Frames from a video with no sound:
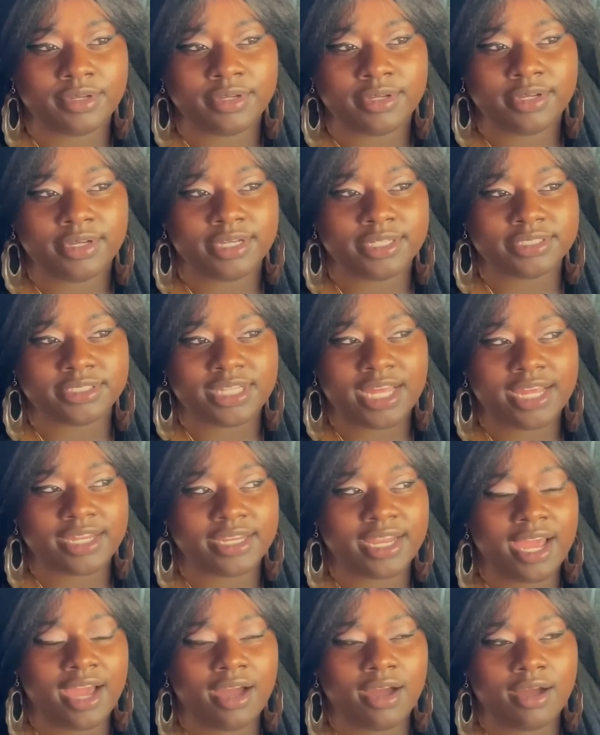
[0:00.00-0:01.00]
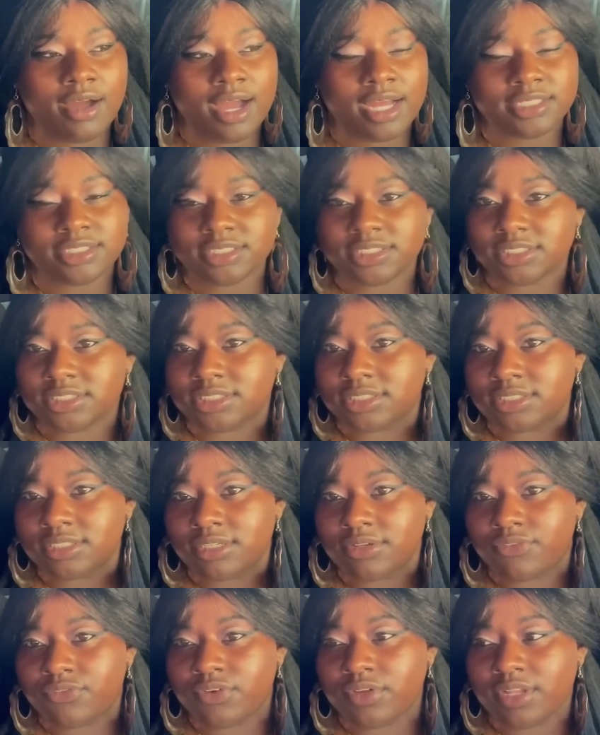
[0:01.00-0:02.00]
It's like now I just
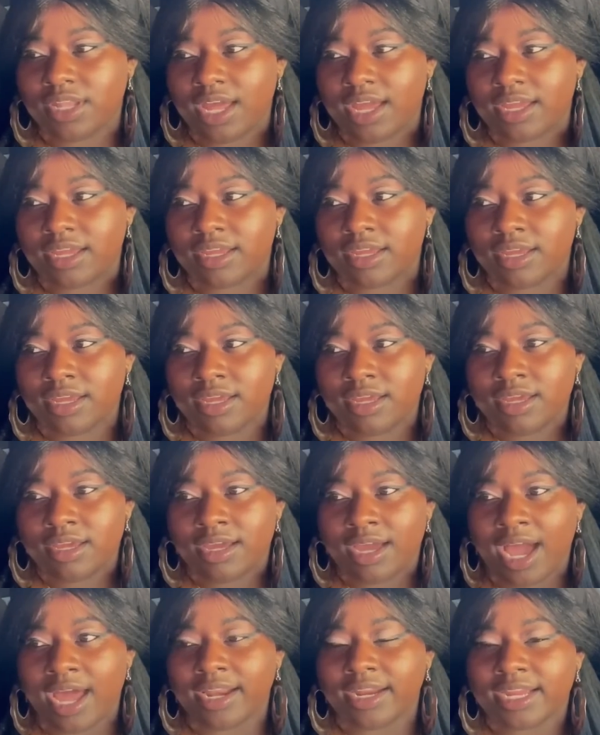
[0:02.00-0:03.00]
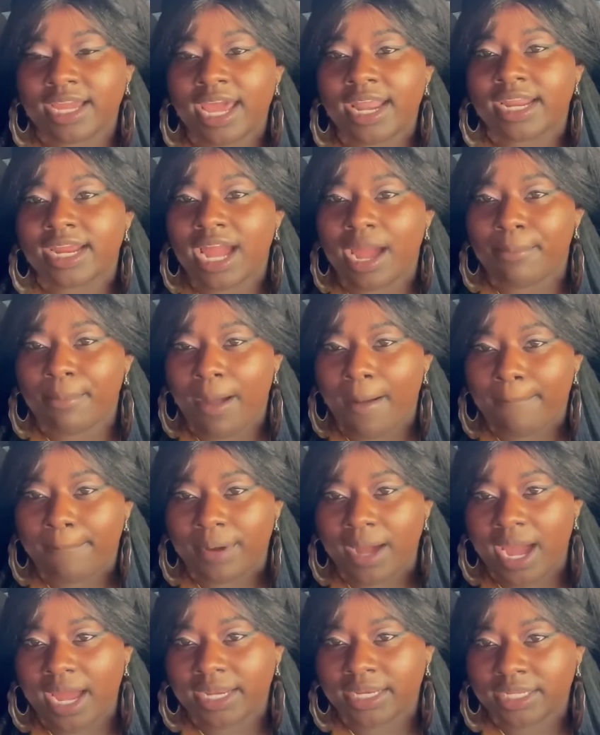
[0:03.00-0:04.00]
feel like I done kind of got my
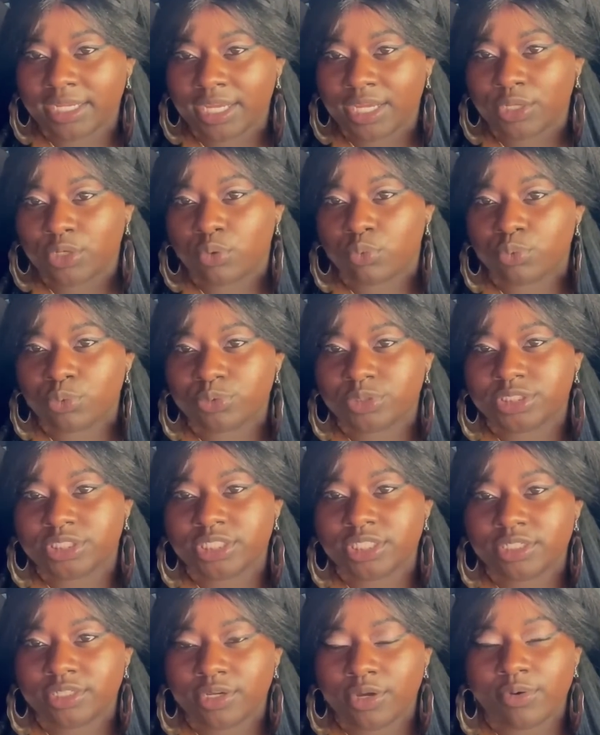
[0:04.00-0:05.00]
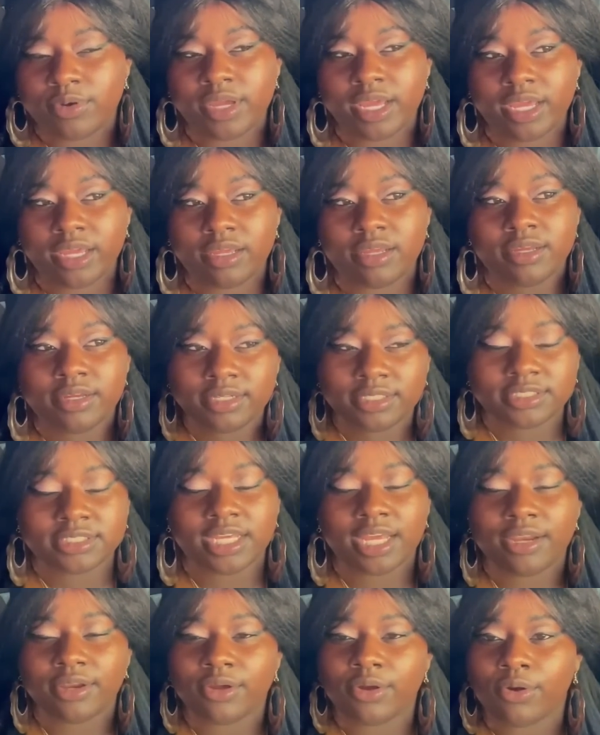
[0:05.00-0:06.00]
body in the routine. Okay,
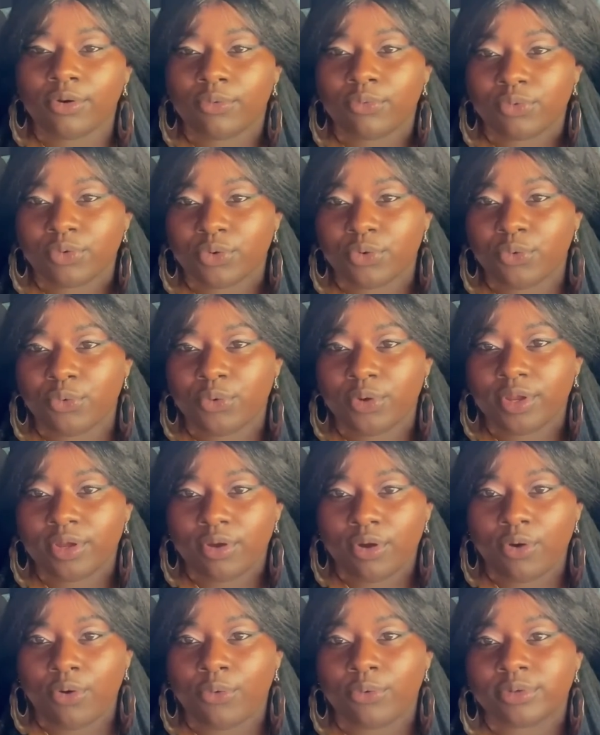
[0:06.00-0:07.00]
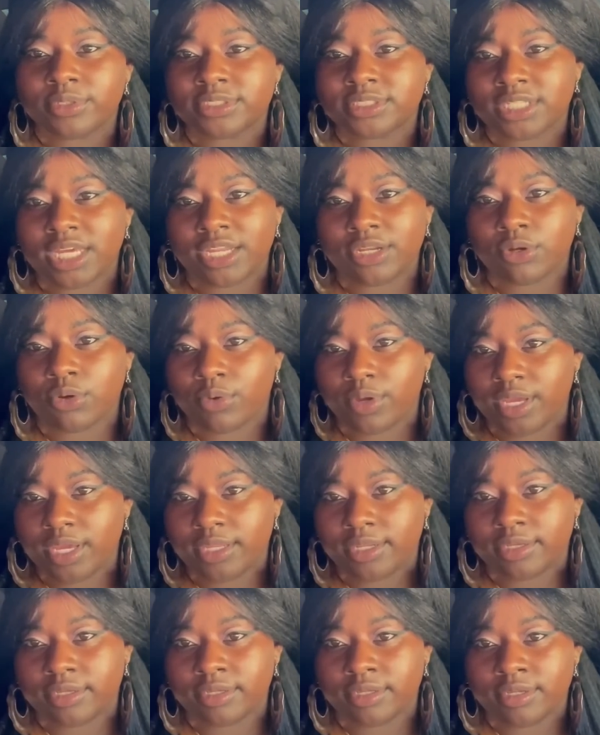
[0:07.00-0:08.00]
time to go record. Oh, it's time to go
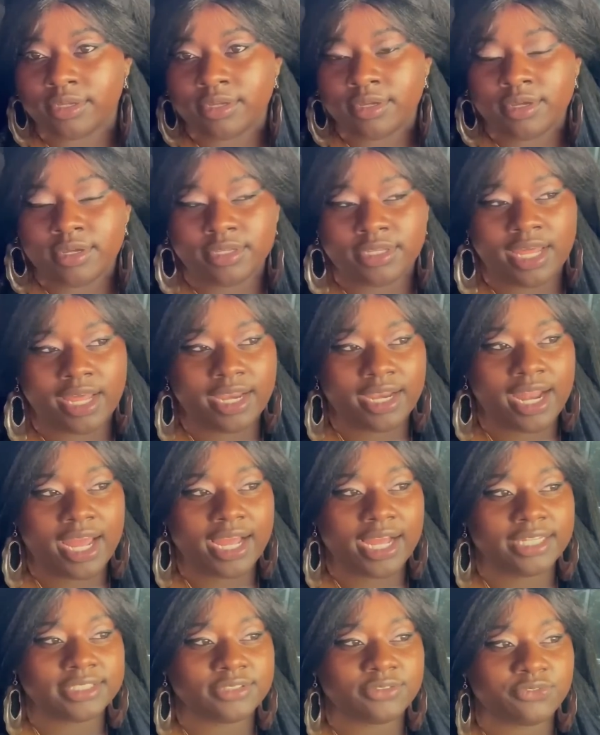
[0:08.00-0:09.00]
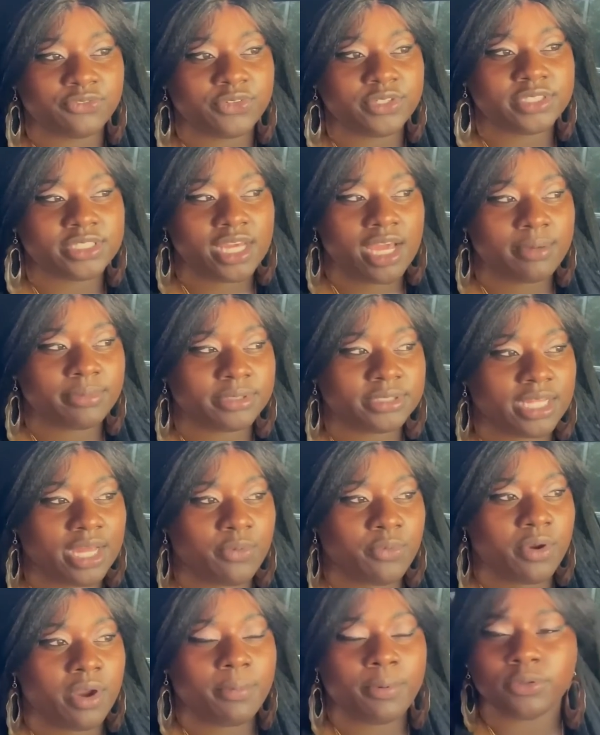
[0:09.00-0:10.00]
edit. Now that I got some free time, it's like
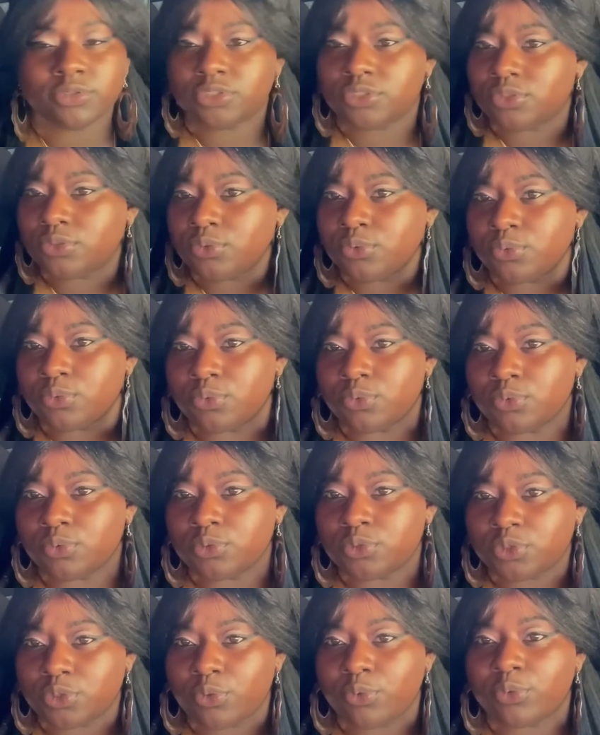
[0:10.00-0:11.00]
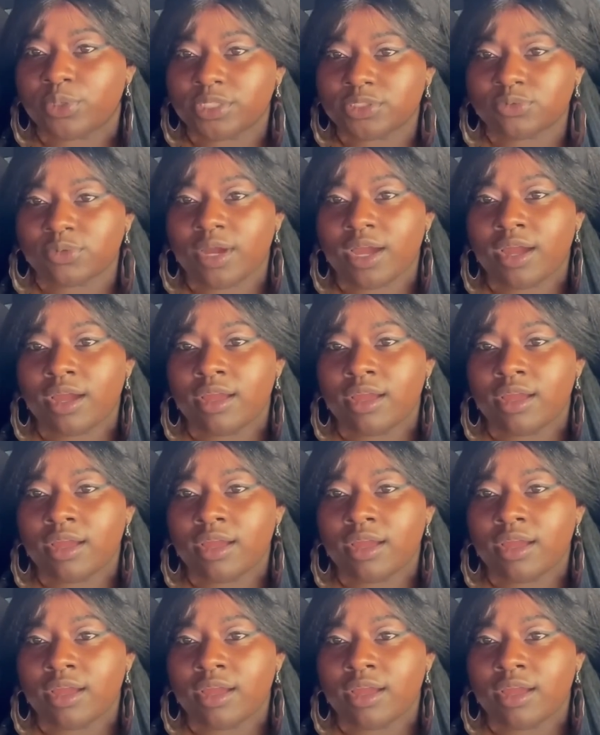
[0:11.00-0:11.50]
what I'm supposed to do. So that's why